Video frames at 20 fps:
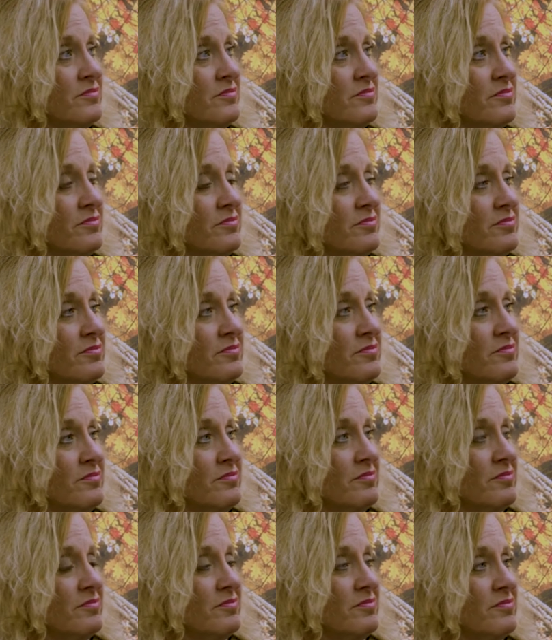
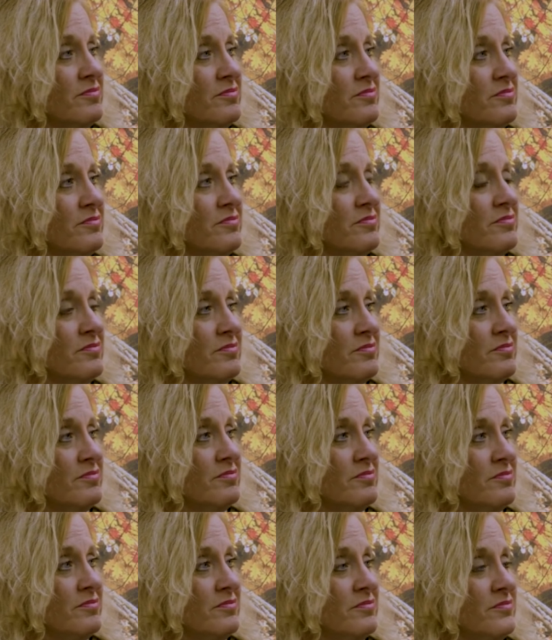
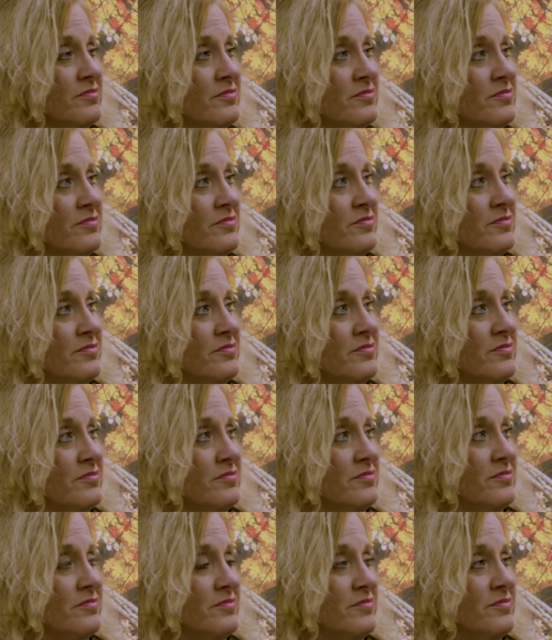
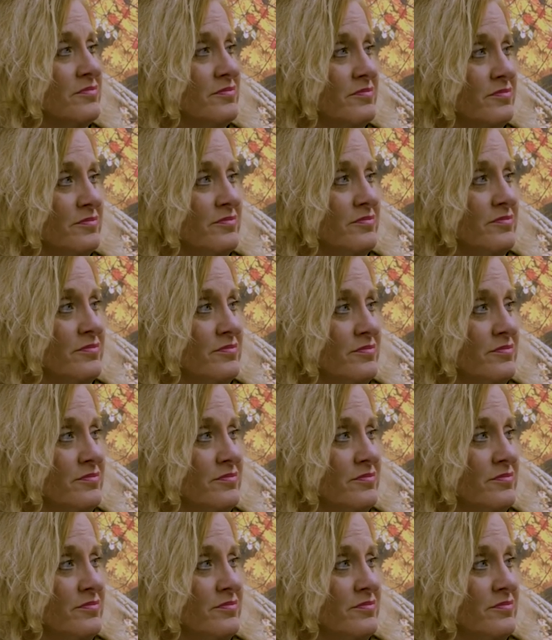This person isn't speaking.